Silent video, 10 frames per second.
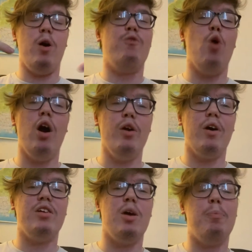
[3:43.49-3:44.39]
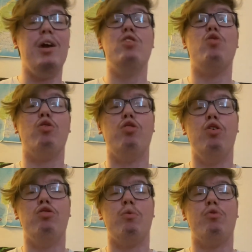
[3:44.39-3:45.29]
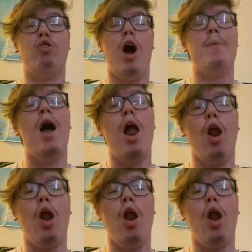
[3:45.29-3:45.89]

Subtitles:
If you are new around here, be sure to subscribe,